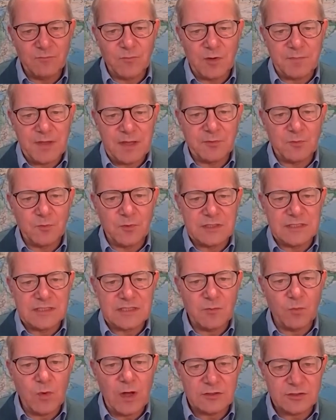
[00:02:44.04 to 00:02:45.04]
people want is a
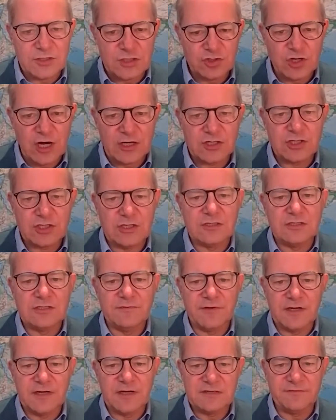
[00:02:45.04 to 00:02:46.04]
well-structured,
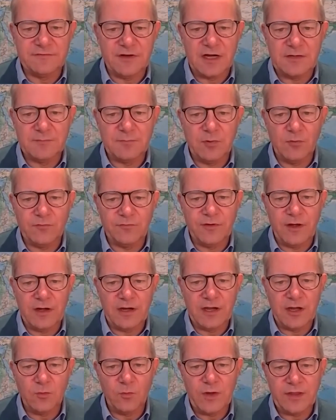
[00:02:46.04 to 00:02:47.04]
diversified
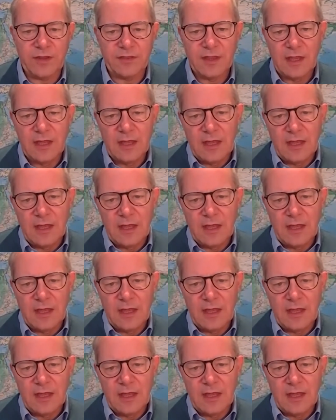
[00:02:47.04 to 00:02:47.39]
portfolio with